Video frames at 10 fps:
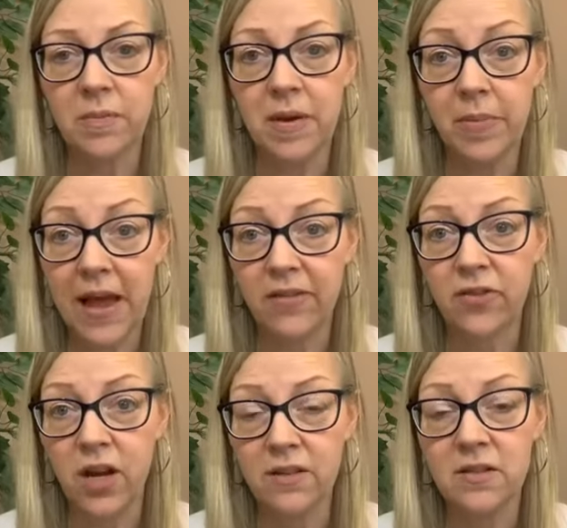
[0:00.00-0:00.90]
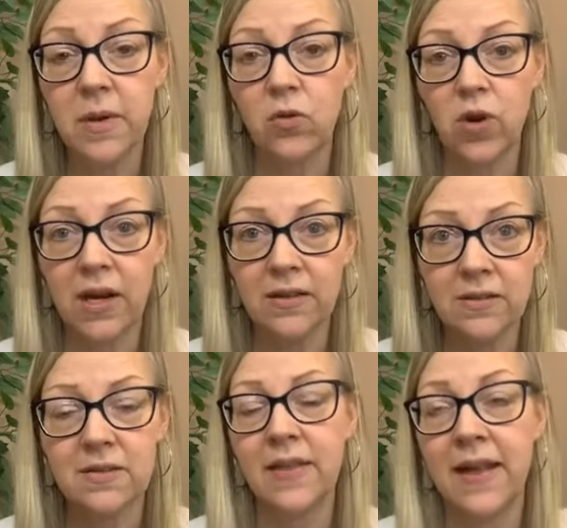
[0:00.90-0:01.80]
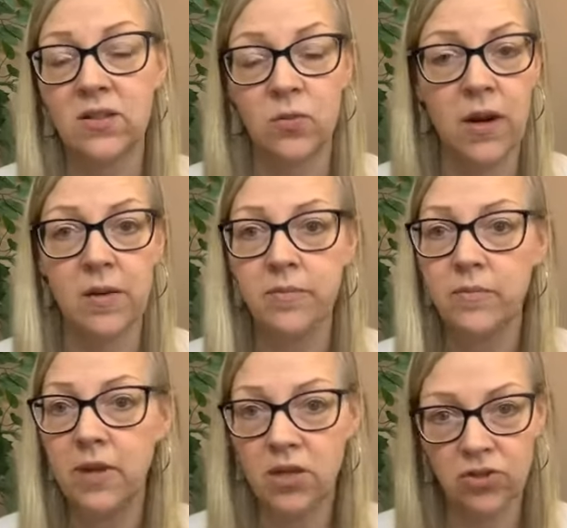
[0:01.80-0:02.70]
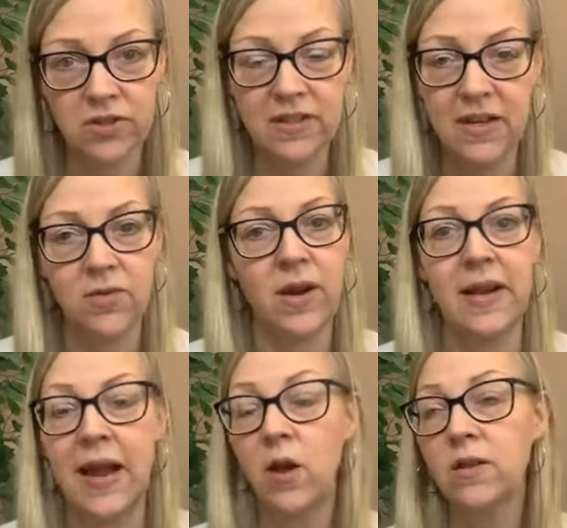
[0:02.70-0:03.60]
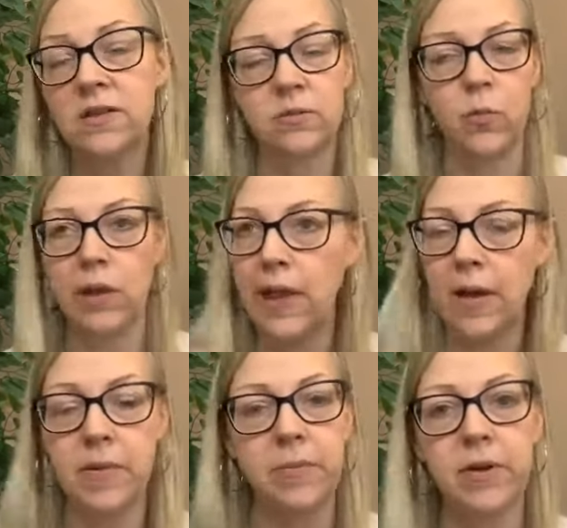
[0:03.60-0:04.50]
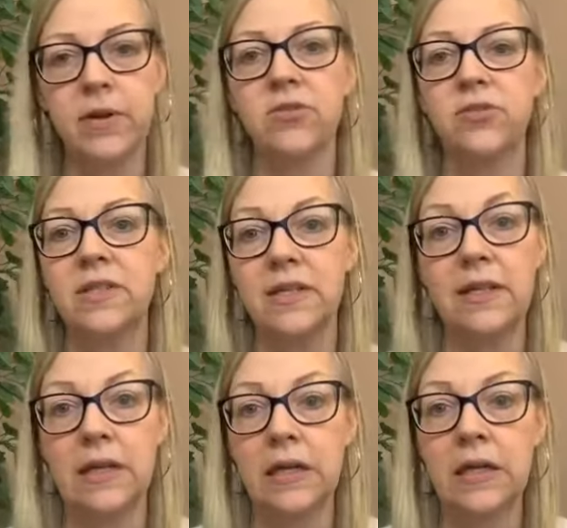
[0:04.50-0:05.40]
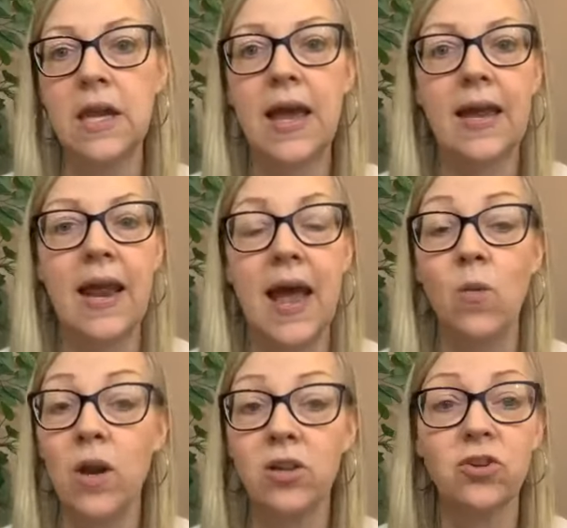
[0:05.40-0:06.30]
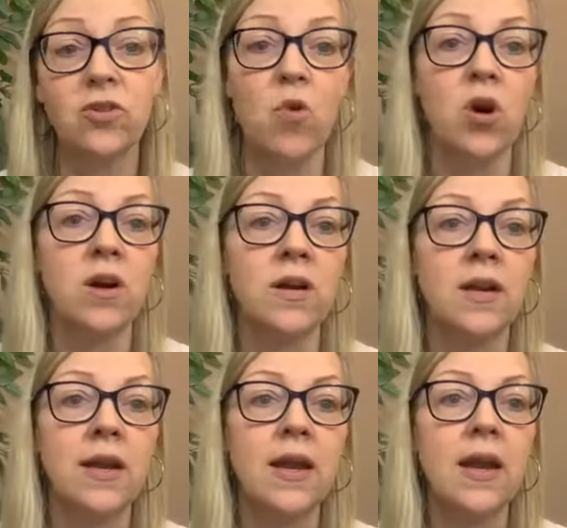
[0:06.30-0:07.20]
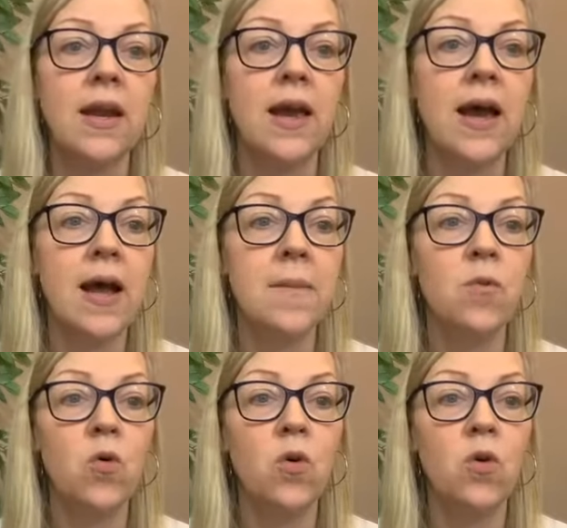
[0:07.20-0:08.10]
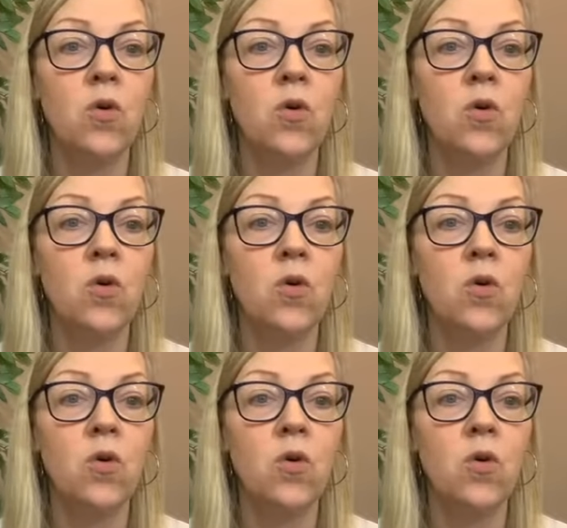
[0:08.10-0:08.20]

with my Black friends about race. That's what I'm interested in right now. It's what a lot of people are interested in, and I want to learn more. Um,